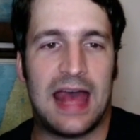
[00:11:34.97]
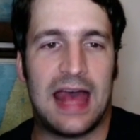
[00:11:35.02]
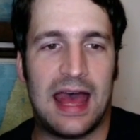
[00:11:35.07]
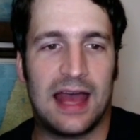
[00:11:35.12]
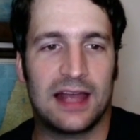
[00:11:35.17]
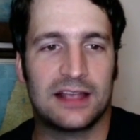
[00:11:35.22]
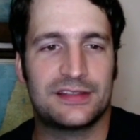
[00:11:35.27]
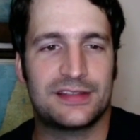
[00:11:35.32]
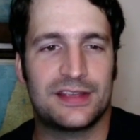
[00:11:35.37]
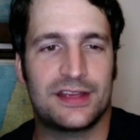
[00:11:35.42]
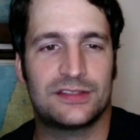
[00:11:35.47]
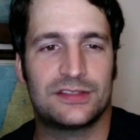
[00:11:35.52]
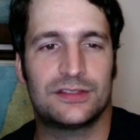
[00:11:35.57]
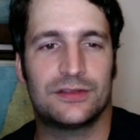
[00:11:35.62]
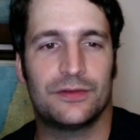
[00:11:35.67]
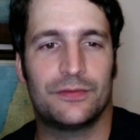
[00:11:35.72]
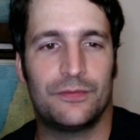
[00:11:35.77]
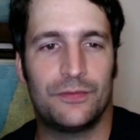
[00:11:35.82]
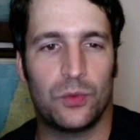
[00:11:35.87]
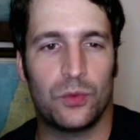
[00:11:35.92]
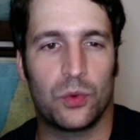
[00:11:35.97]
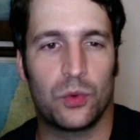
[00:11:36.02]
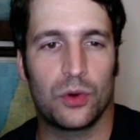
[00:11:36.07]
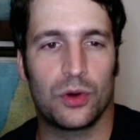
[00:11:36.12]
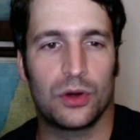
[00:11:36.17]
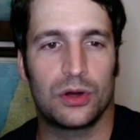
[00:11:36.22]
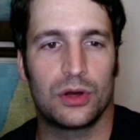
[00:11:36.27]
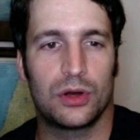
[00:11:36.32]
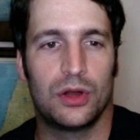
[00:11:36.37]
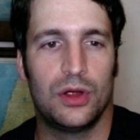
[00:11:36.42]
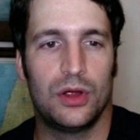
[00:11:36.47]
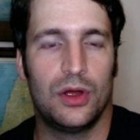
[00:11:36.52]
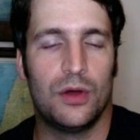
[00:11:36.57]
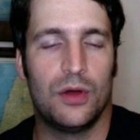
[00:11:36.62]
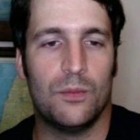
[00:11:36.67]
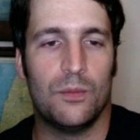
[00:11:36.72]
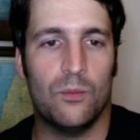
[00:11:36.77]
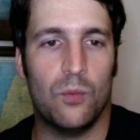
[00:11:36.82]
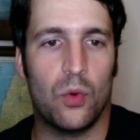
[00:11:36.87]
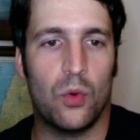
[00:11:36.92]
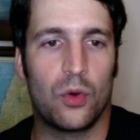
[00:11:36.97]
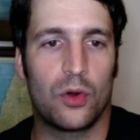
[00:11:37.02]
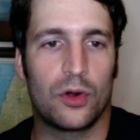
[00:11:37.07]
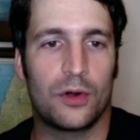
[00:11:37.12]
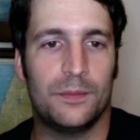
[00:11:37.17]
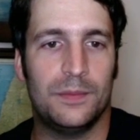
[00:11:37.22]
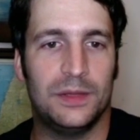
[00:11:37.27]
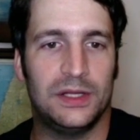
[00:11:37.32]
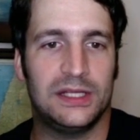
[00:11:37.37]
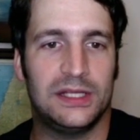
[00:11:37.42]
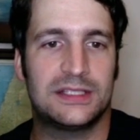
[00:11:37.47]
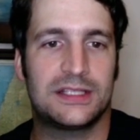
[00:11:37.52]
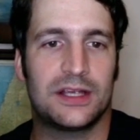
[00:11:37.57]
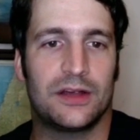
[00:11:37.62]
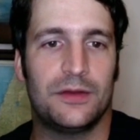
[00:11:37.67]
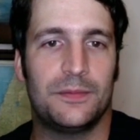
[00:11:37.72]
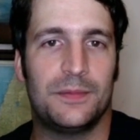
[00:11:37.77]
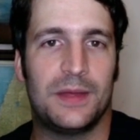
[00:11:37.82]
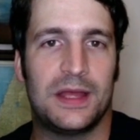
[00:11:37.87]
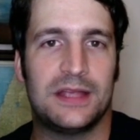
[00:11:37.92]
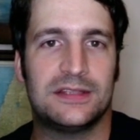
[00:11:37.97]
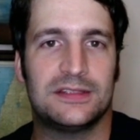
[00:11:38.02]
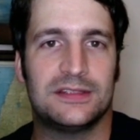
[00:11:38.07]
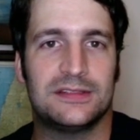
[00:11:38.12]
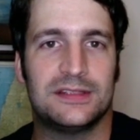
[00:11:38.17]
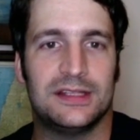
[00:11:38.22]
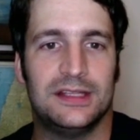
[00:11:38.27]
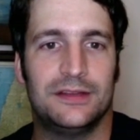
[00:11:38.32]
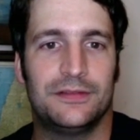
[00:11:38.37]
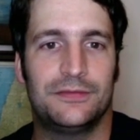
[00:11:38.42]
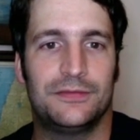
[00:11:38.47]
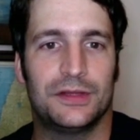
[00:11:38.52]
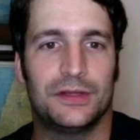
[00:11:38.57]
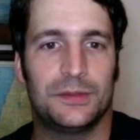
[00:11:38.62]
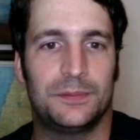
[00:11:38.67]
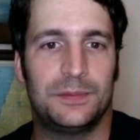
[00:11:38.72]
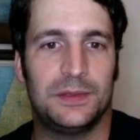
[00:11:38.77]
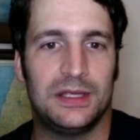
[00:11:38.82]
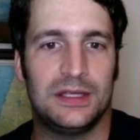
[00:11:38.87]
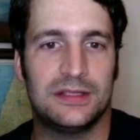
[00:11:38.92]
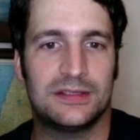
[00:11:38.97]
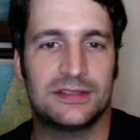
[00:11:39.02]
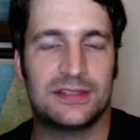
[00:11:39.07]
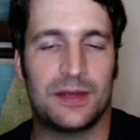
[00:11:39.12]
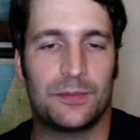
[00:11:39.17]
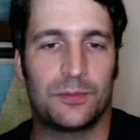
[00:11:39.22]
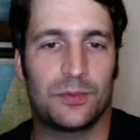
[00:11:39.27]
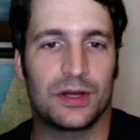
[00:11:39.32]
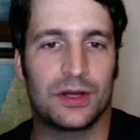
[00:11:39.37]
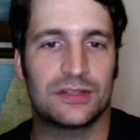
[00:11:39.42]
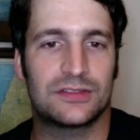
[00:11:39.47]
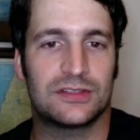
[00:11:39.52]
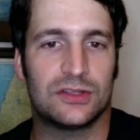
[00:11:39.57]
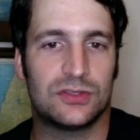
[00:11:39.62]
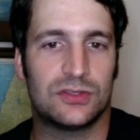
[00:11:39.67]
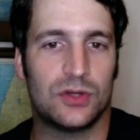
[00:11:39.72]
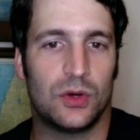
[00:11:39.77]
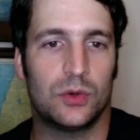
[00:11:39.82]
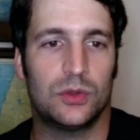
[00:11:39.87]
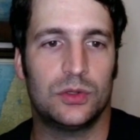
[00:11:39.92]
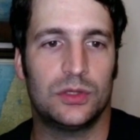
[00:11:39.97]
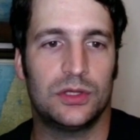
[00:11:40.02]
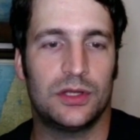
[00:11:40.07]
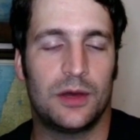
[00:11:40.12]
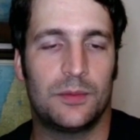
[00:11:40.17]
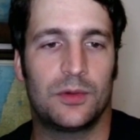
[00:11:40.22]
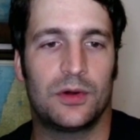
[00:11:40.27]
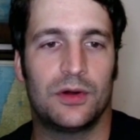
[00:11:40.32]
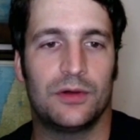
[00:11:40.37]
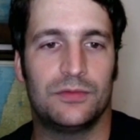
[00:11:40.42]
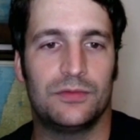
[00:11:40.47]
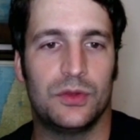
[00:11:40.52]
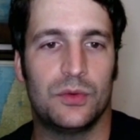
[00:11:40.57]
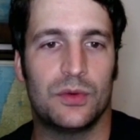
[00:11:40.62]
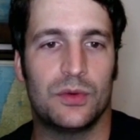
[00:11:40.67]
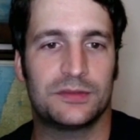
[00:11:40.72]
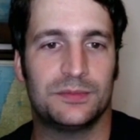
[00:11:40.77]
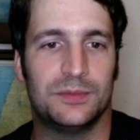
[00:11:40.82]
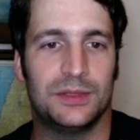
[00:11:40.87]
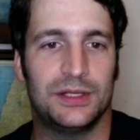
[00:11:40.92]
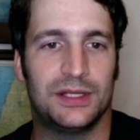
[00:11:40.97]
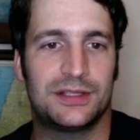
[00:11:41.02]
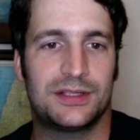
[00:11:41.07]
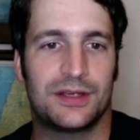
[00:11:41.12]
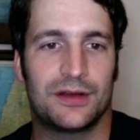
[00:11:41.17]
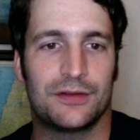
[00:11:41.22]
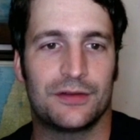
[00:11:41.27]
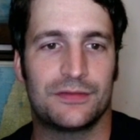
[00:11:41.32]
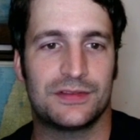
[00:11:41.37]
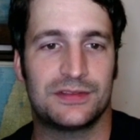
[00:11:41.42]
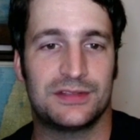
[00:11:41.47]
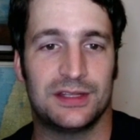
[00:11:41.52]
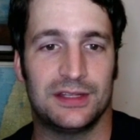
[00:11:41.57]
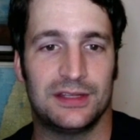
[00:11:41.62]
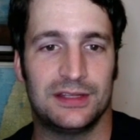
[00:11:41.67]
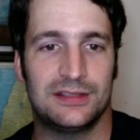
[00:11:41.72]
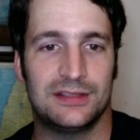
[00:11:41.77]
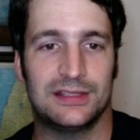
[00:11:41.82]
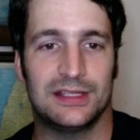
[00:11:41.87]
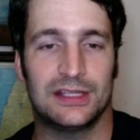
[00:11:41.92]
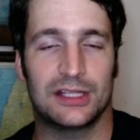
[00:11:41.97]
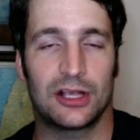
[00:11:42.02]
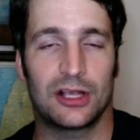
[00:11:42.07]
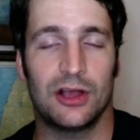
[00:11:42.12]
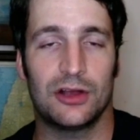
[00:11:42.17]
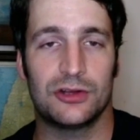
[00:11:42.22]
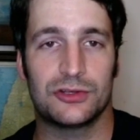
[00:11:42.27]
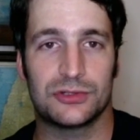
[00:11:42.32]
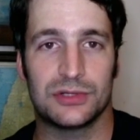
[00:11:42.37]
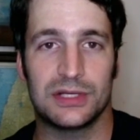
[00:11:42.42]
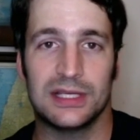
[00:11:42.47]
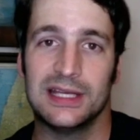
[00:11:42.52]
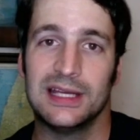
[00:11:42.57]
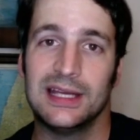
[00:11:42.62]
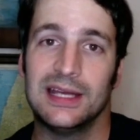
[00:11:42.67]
access to four more military bases in the Philippines. That brings the total number of U.S. military facilities in the country